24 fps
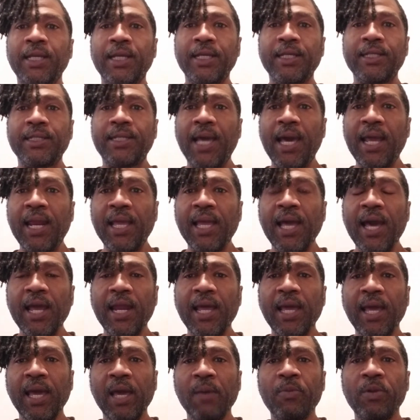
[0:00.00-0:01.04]
That ain't how that
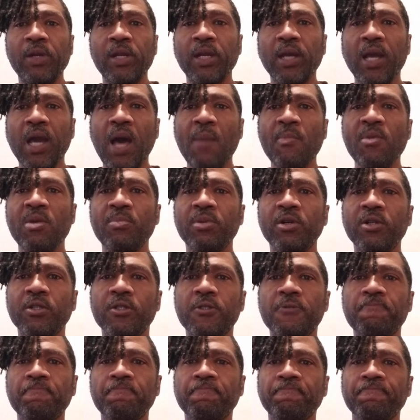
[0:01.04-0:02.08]
happened in the comic books.
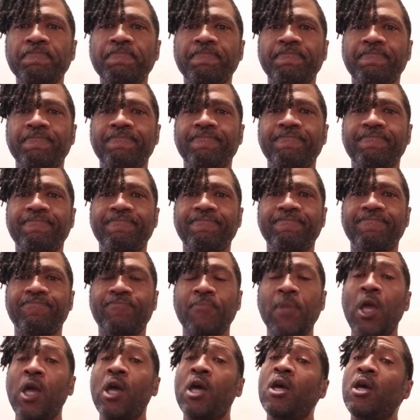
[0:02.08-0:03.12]

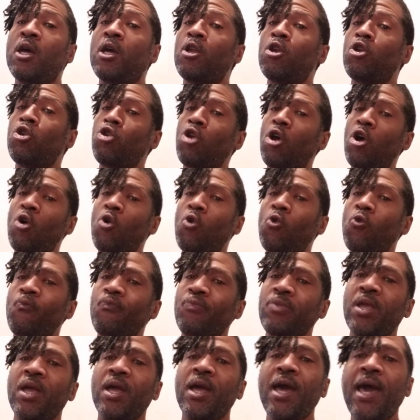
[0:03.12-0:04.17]
No,
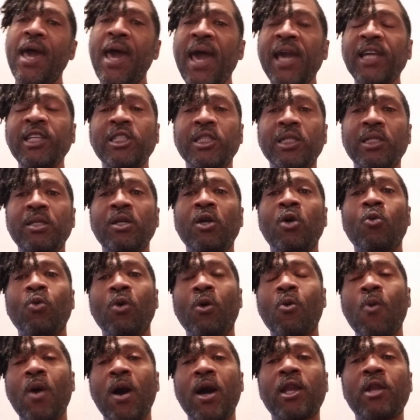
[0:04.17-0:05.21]
actually, what
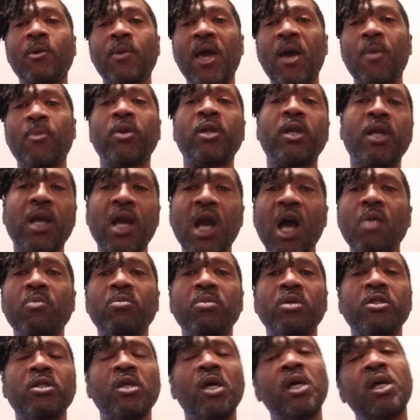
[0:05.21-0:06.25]
wound up happening in the comic
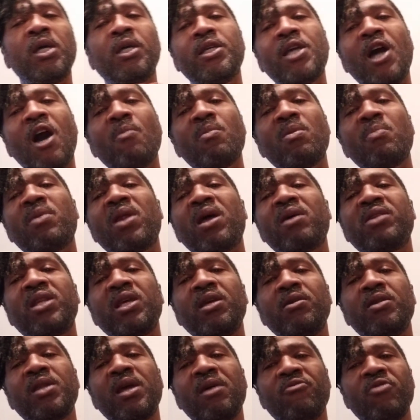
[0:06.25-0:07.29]
books, y'all remember
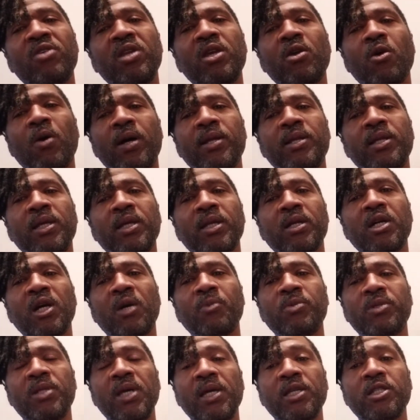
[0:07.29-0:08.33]
that video I did a couple
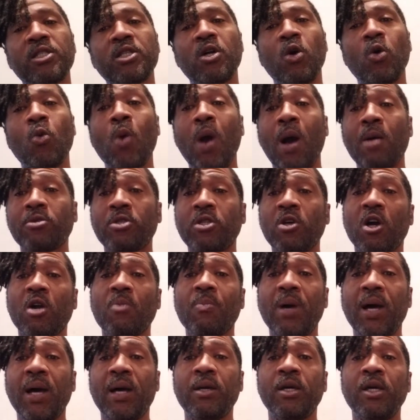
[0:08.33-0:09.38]
days ago where I was talking
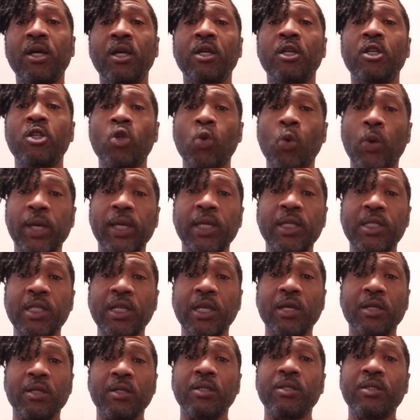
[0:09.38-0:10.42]
about Dwayne
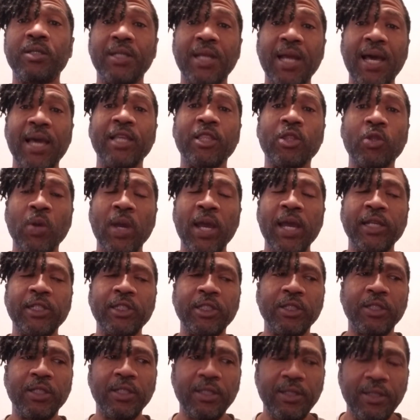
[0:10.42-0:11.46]
Taylor, Night
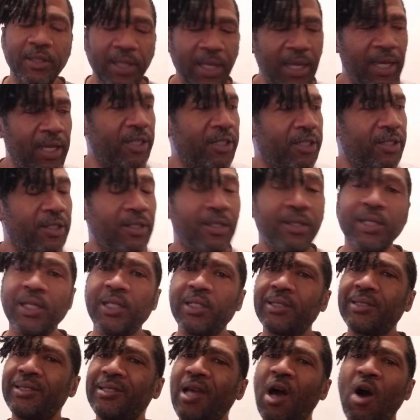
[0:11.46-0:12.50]
Thrasher? Yes.
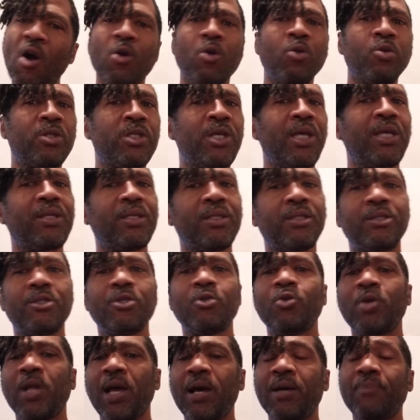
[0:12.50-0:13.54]
Listen, y'all go check this
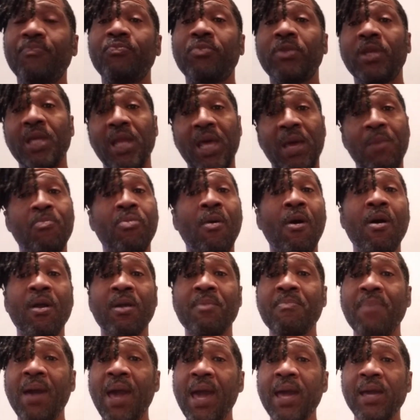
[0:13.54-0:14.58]
dude out. They brought him
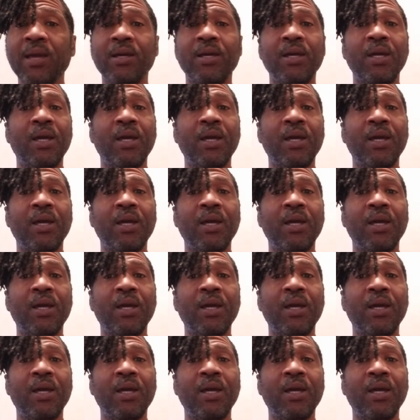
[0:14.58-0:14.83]
back.